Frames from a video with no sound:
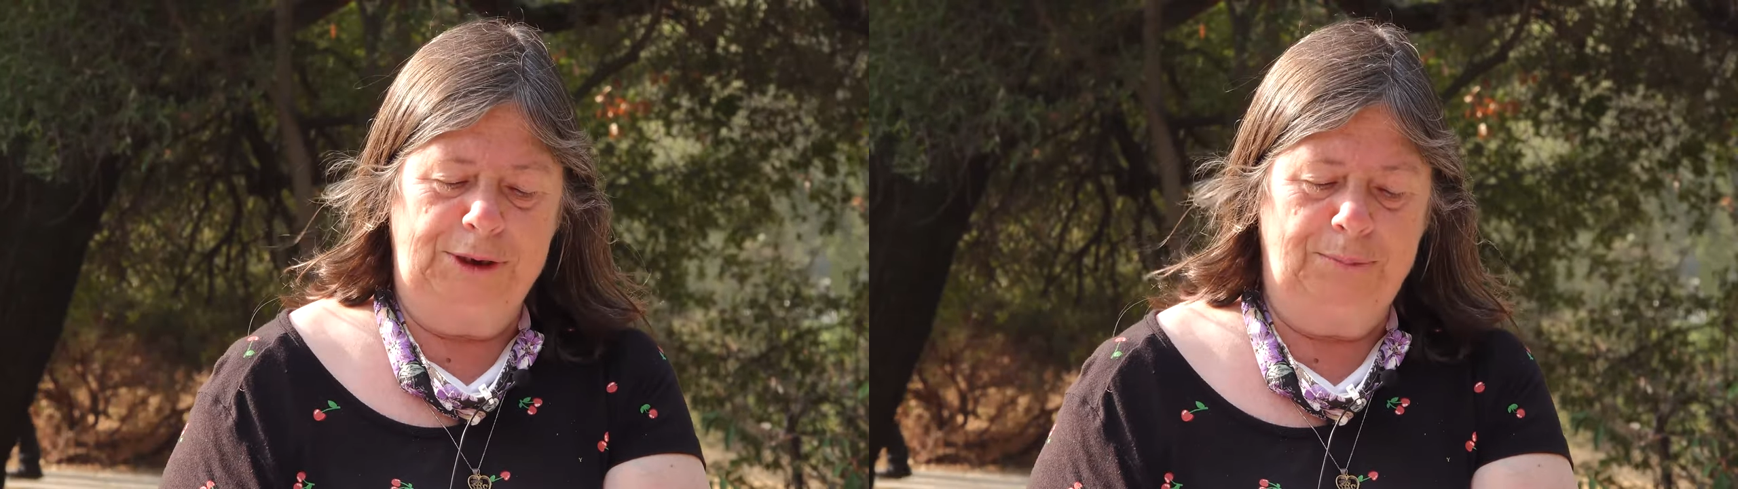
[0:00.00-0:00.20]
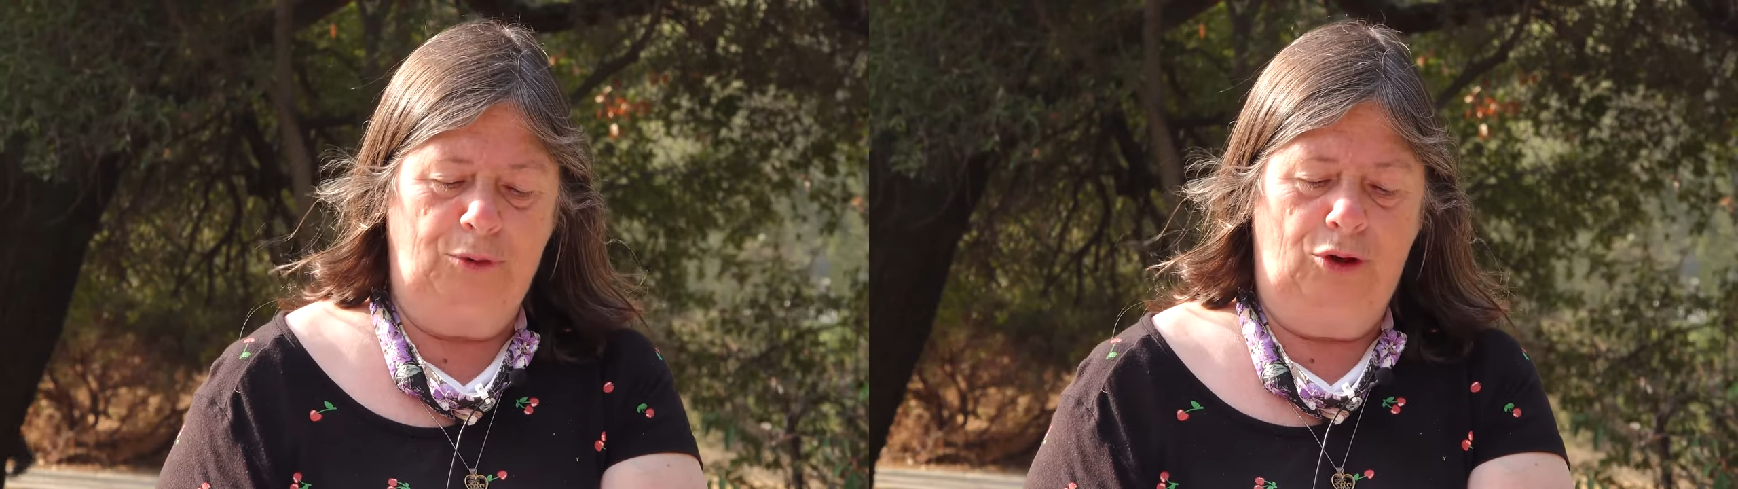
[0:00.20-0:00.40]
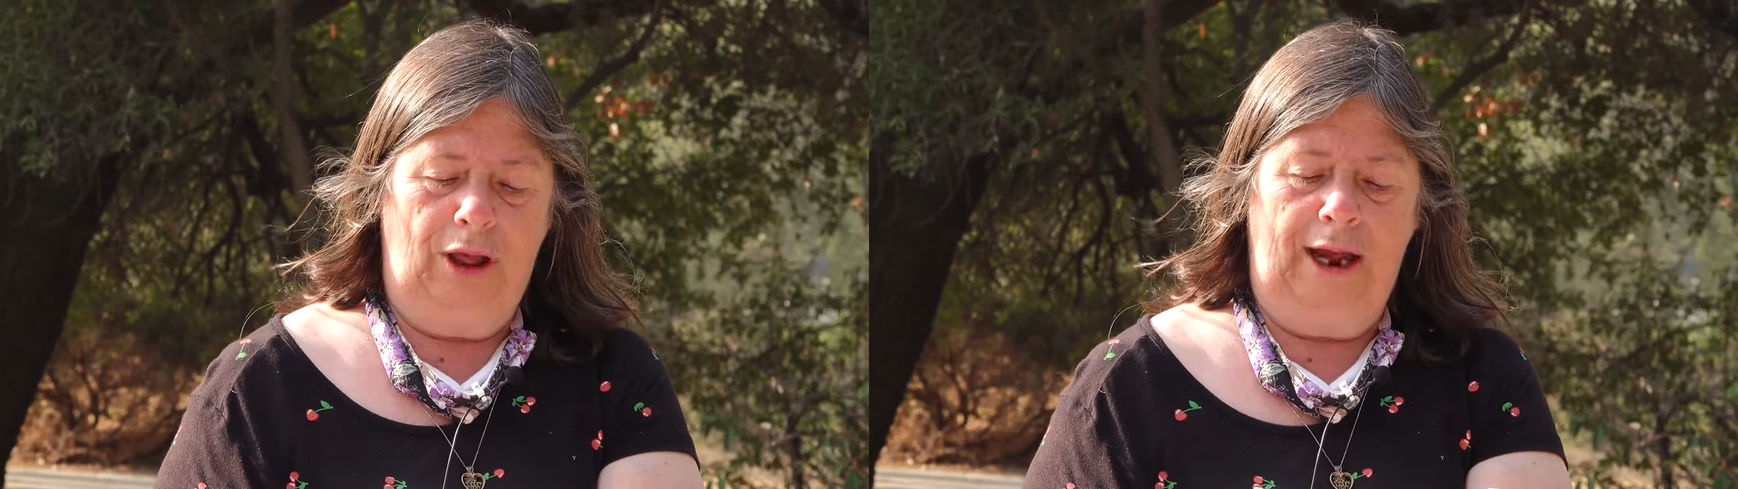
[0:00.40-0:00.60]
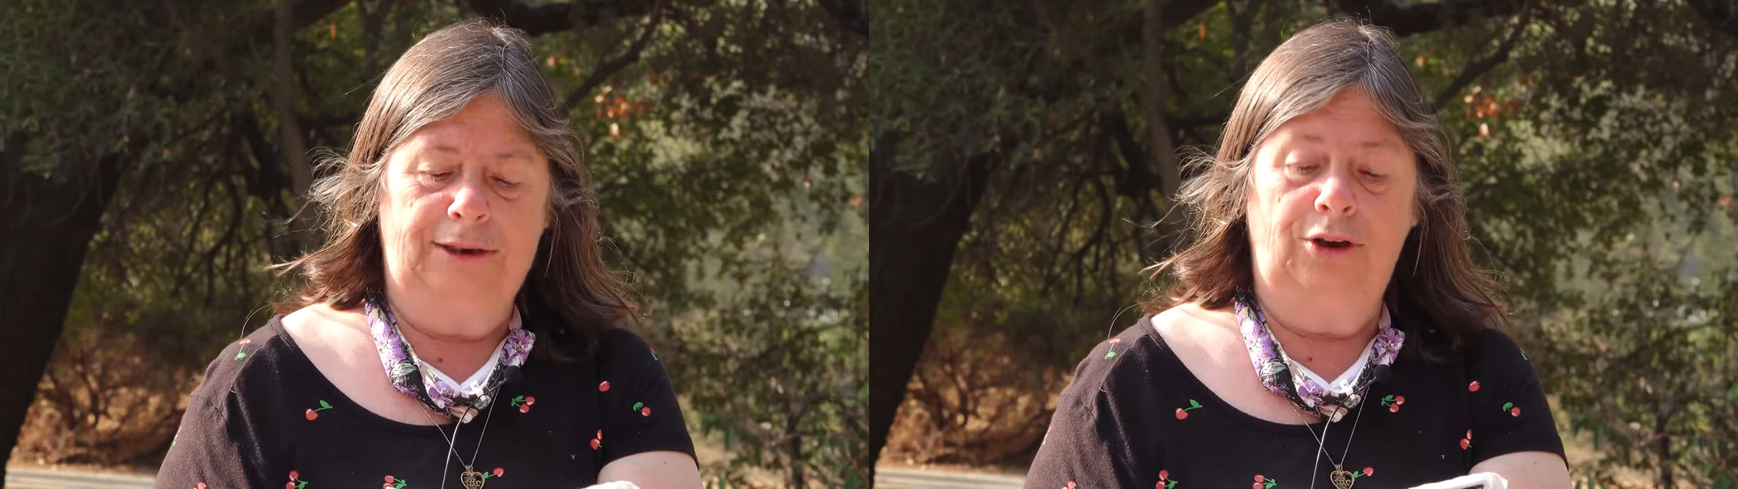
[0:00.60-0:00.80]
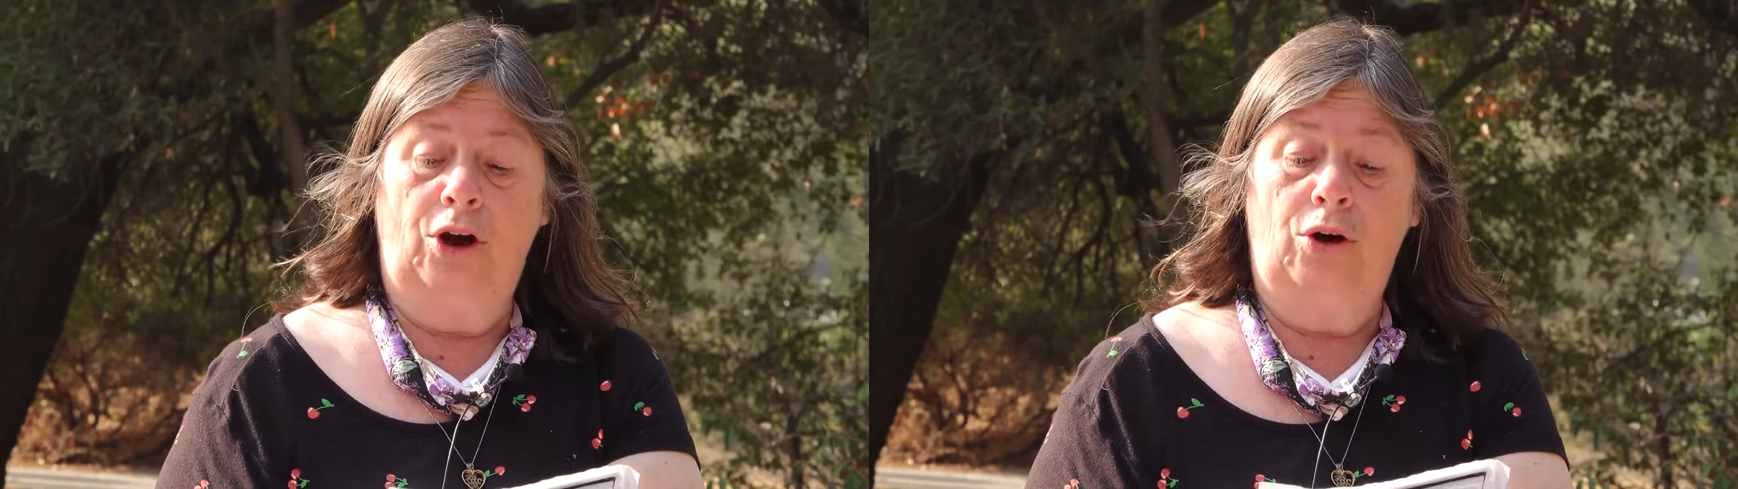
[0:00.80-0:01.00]
people I
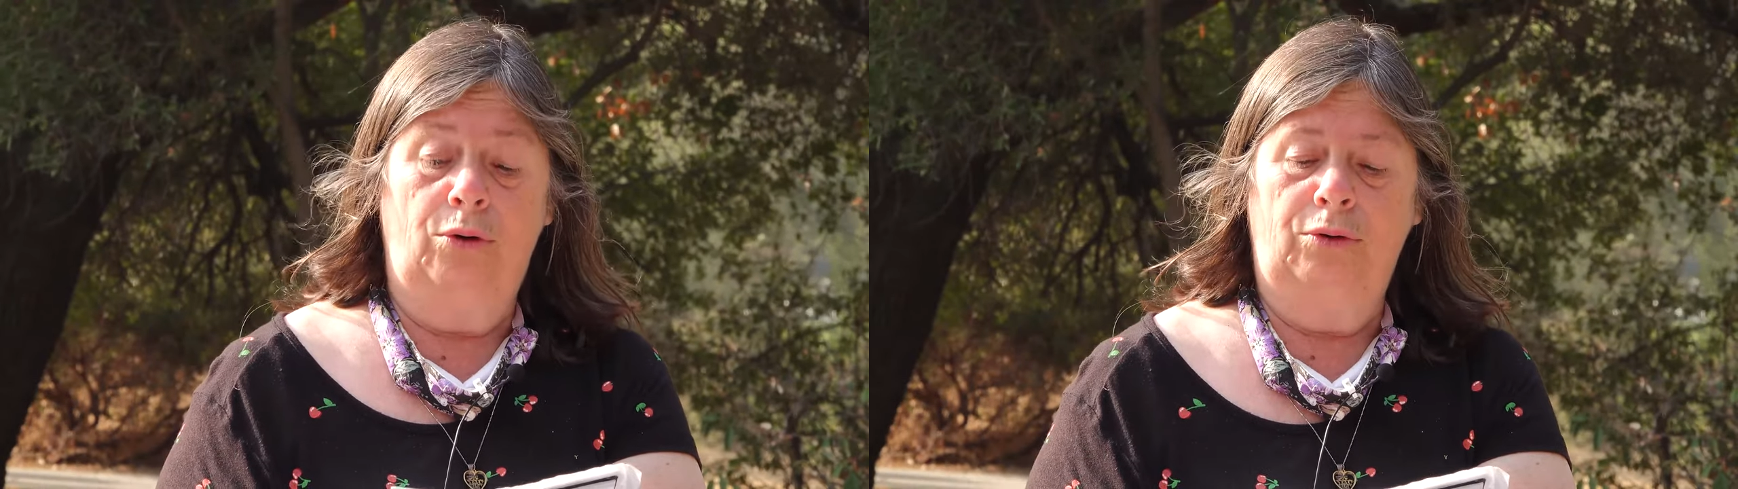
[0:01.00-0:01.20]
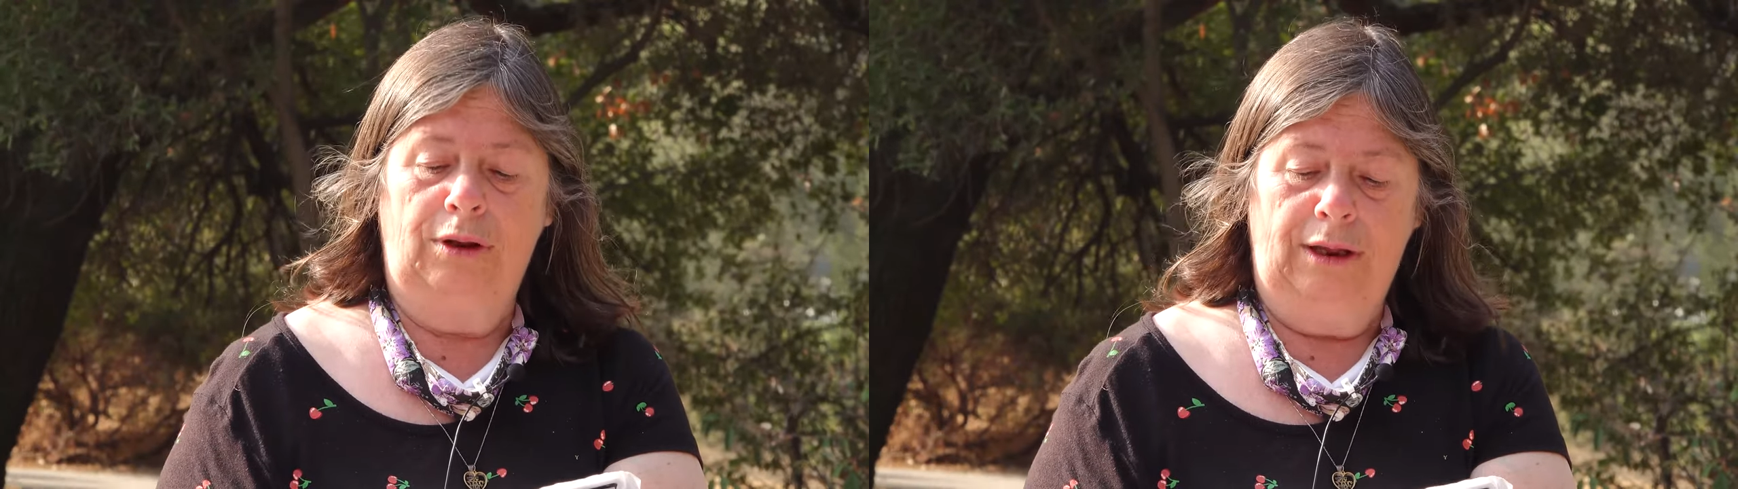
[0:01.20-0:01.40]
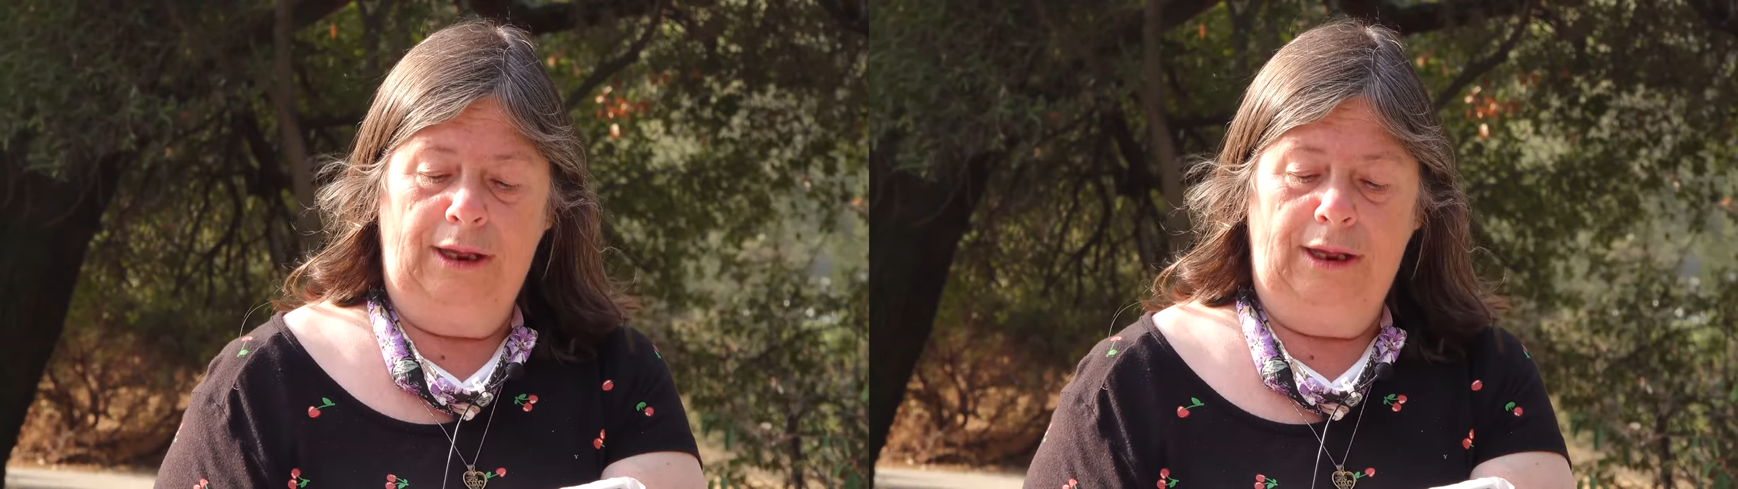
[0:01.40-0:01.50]
know,